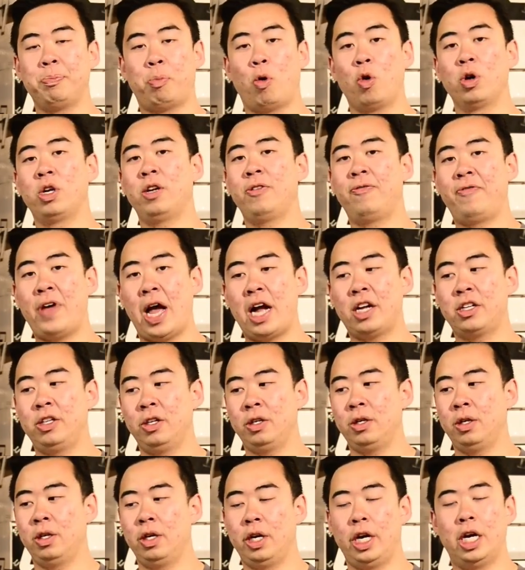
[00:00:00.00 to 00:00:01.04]
important
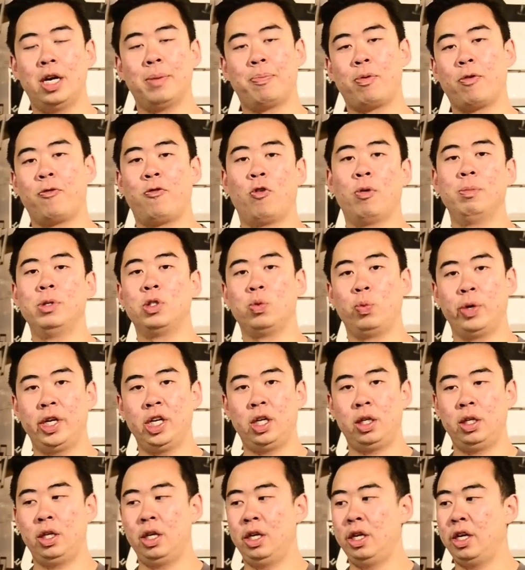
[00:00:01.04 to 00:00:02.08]
factor in a performance
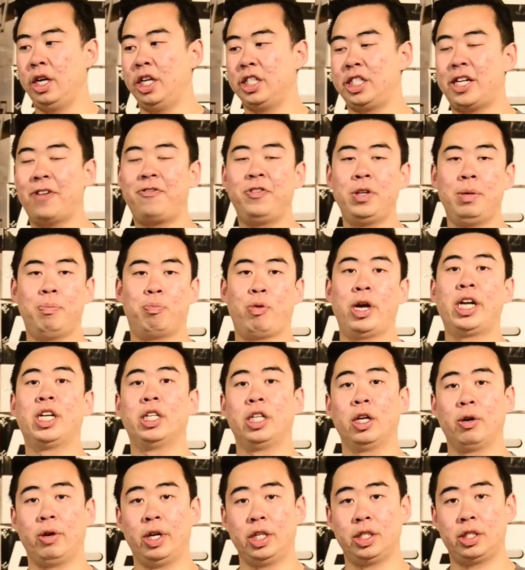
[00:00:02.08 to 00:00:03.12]
wheel is definitely brake
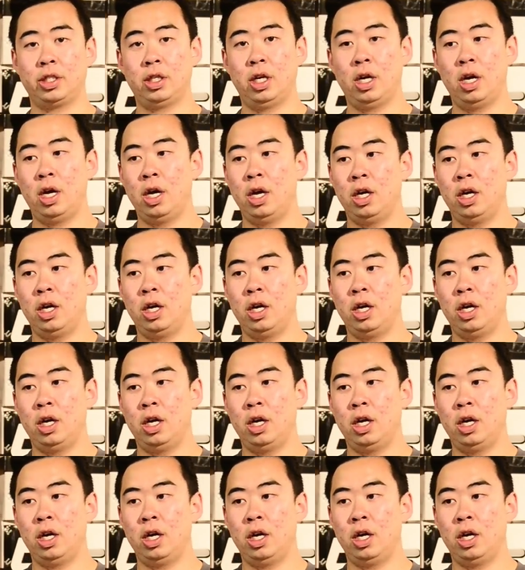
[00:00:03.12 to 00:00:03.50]
clearance.